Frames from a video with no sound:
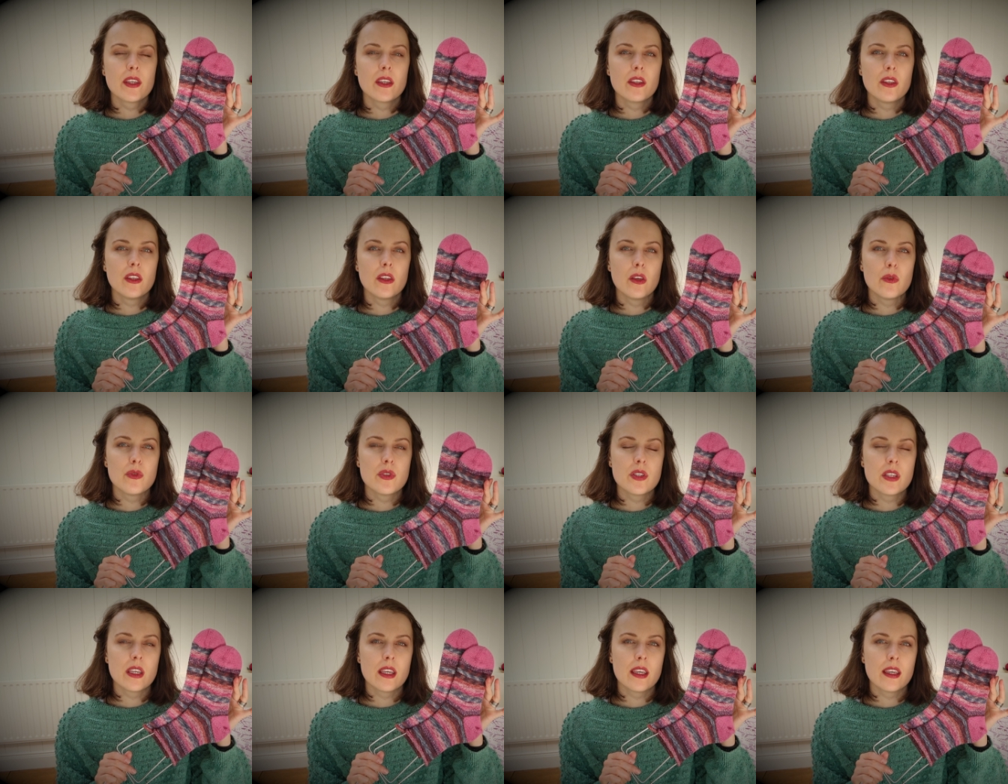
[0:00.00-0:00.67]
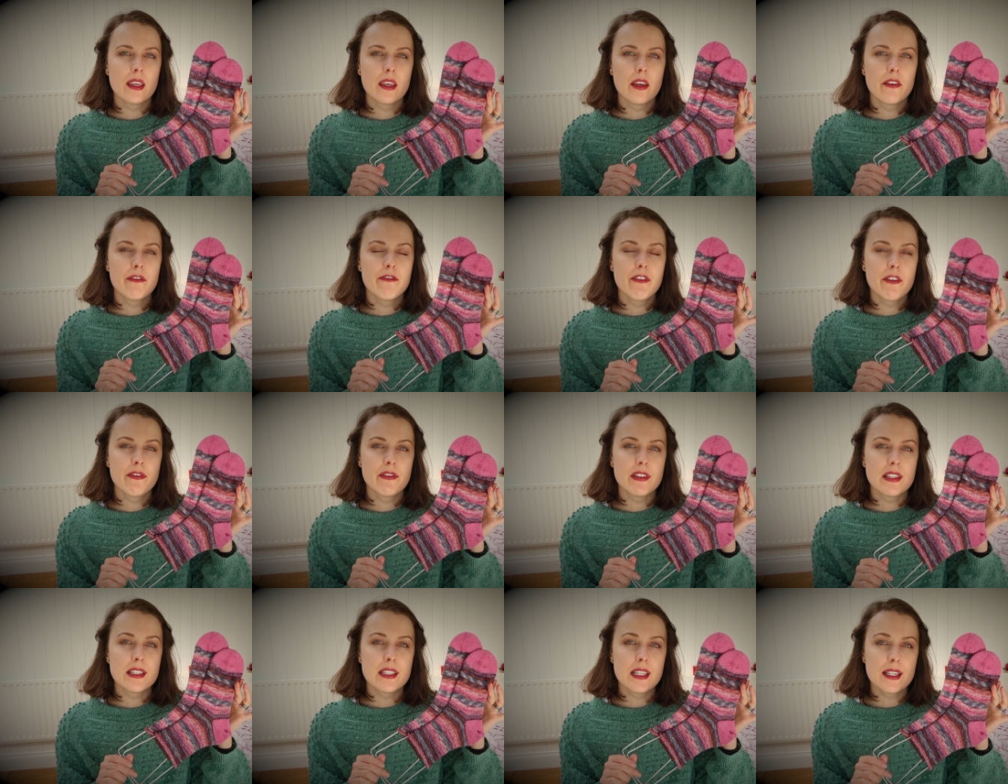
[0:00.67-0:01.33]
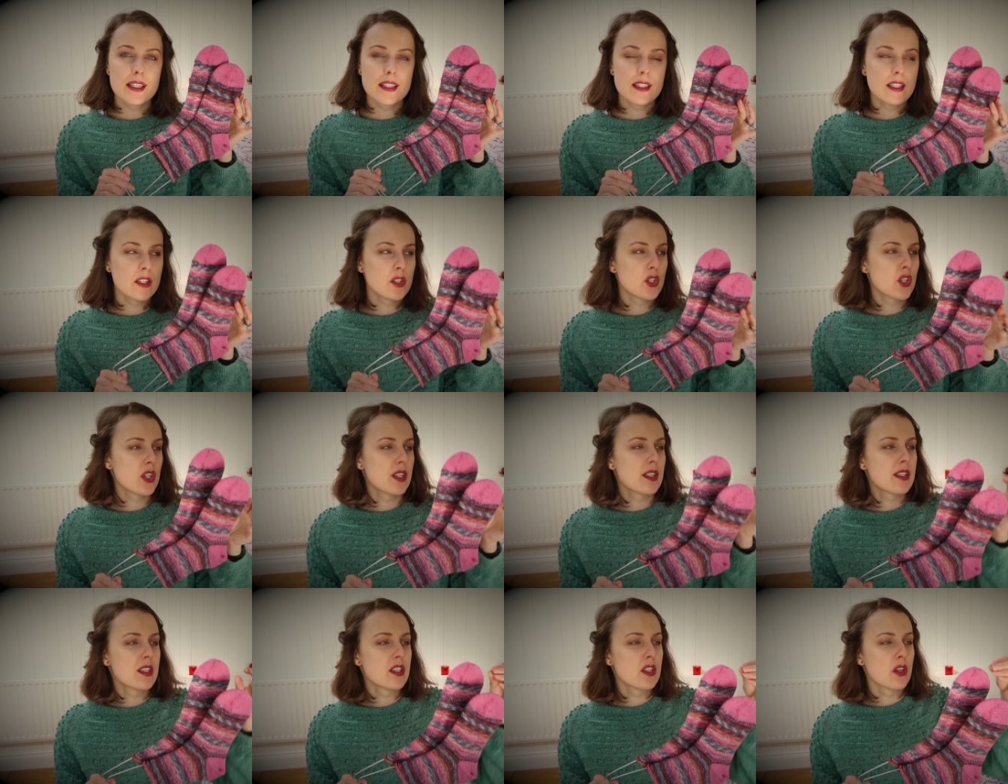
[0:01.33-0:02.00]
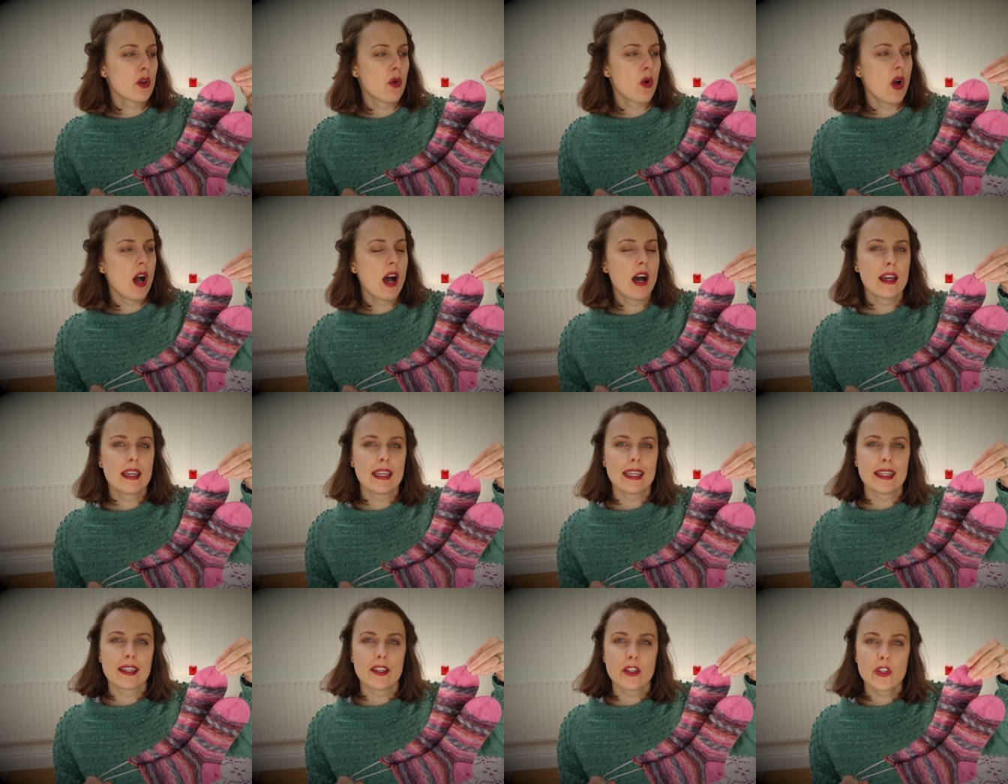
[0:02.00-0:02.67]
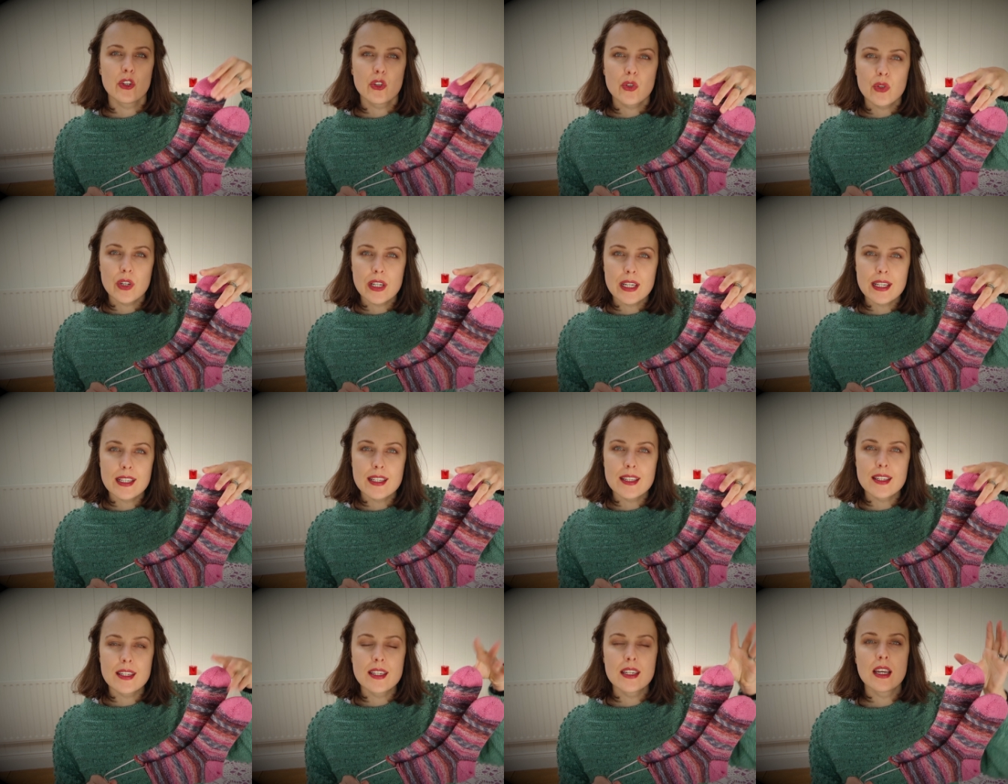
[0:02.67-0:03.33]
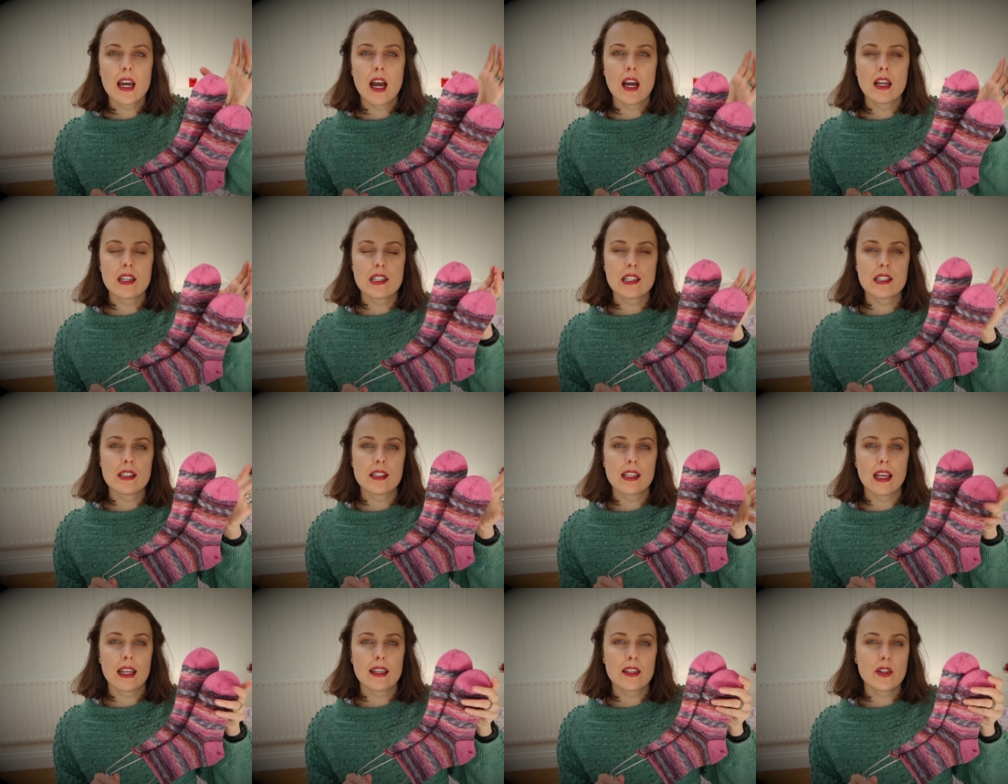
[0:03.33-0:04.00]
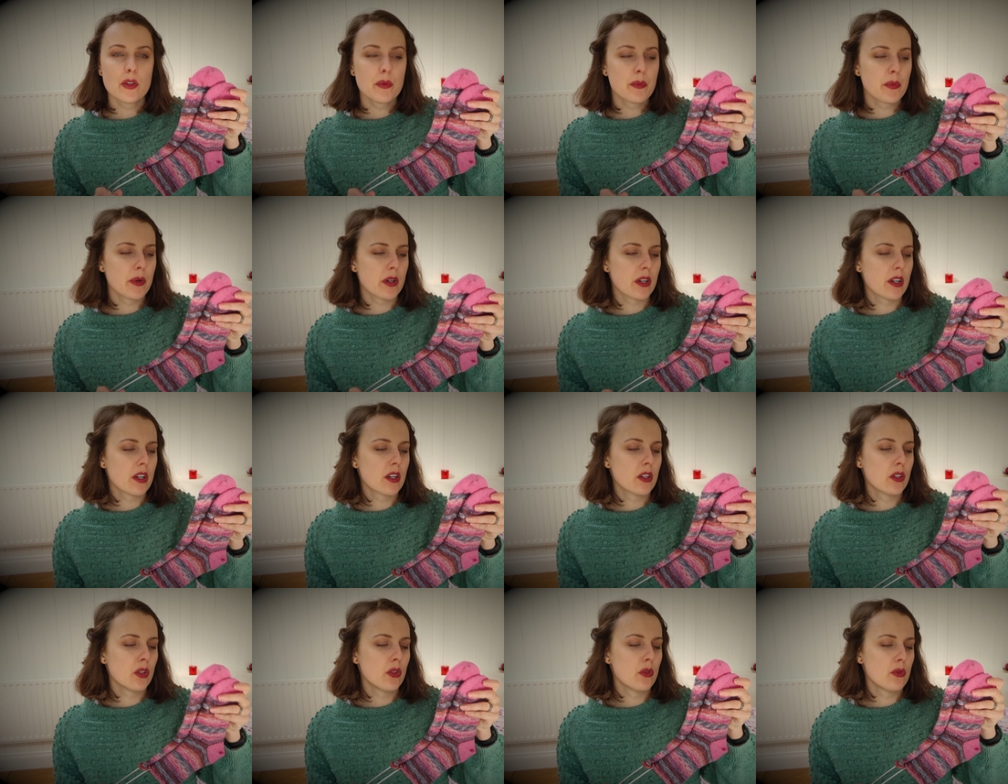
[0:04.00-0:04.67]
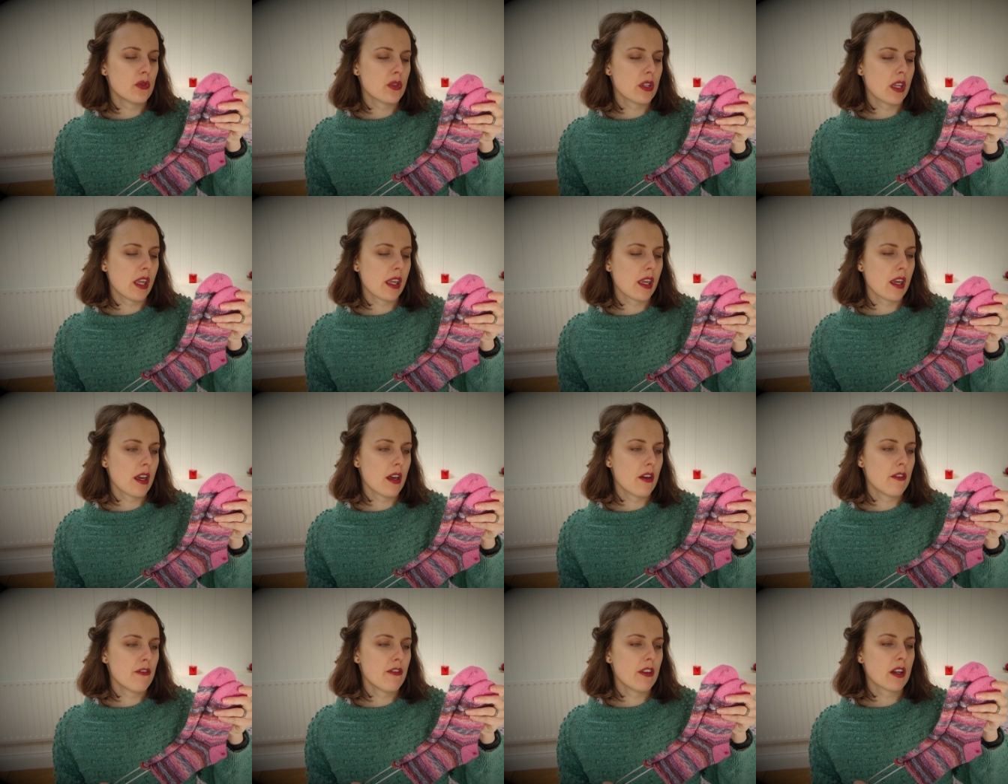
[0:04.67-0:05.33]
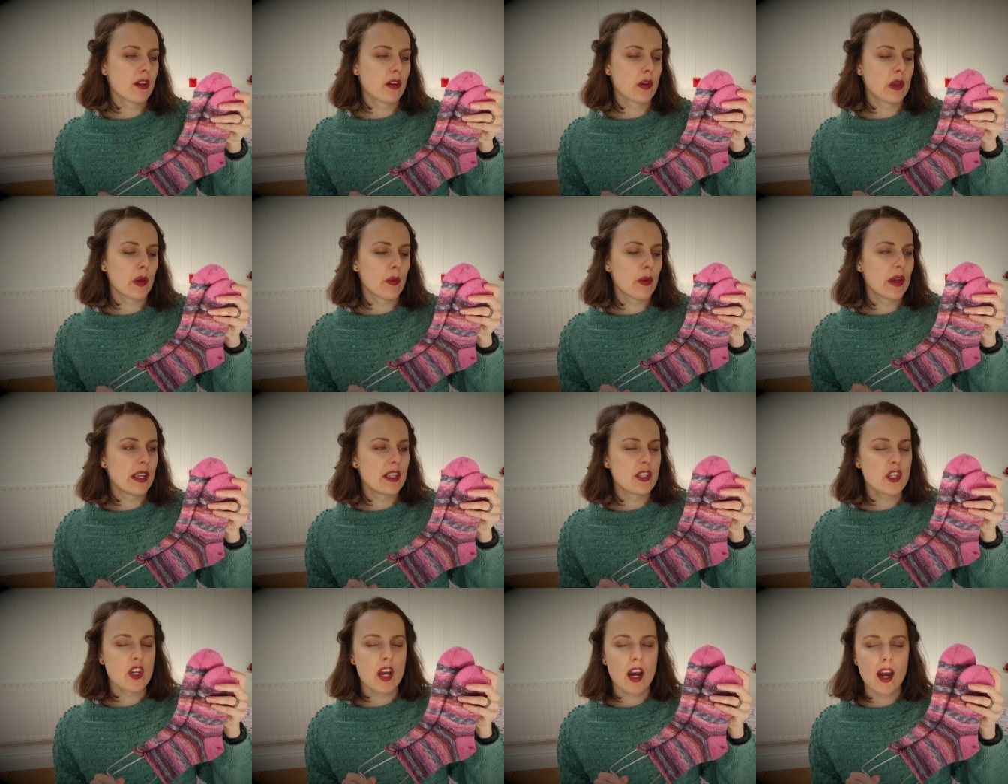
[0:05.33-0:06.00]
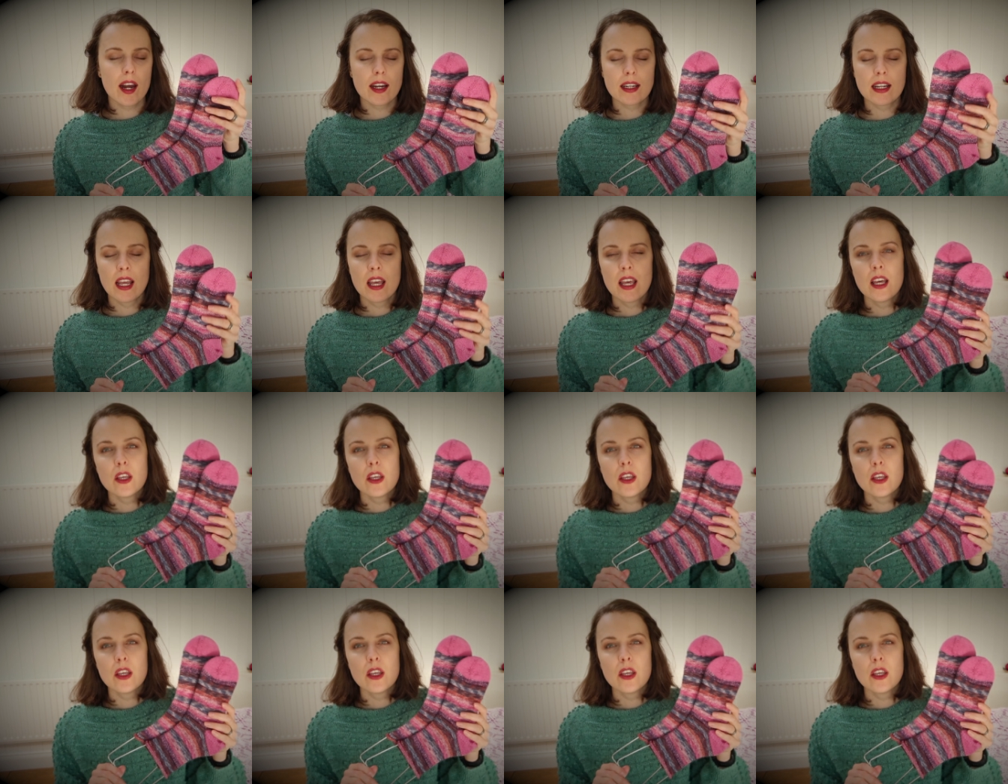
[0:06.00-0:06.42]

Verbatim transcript: using 56 stitches, so I increased until that number using fingering made yarn,